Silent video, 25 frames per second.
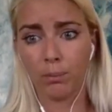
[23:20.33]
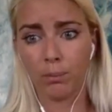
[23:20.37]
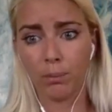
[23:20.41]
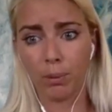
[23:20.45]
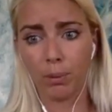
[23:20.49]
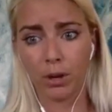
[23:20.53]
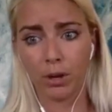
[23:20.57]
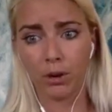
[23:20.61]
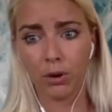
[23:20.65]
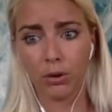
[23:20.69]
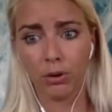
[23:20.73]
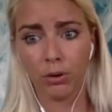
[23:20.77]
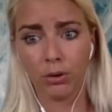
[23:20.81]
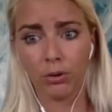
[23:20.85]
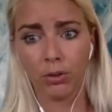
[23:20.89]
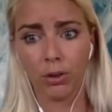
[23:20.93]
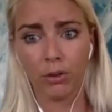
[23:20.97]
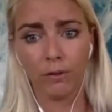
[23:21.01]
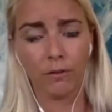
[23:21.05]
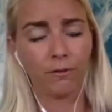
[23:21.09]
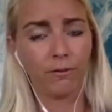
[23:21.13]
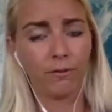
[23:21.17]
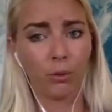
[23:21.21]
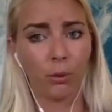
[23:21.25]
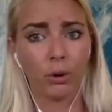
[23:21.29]
bigger
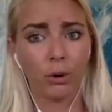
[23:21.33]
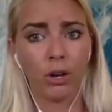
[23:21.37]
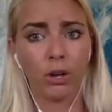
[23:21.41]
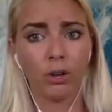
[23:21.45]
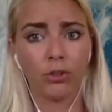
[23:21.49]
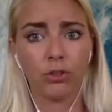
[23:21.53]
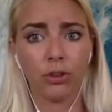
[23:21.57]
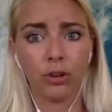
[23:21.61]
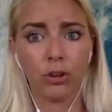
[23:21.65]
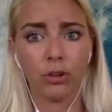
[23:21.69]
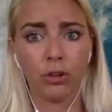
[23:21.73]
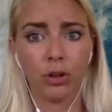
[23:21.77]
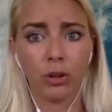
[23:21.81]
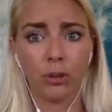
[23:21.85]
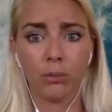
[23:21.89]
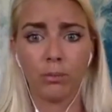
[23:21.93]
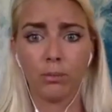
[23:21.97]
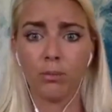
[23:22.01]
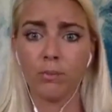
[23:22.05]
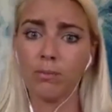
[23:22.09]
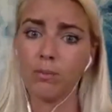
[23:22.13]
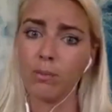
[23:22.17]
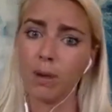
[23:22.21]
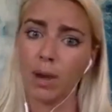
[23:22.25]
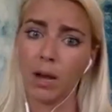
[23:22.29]
than 4 inches, it
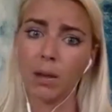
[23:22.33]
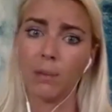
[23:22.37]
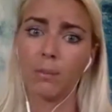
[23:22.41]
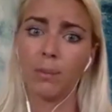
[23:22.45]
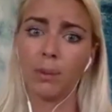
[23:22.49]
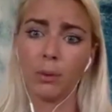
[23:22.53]
might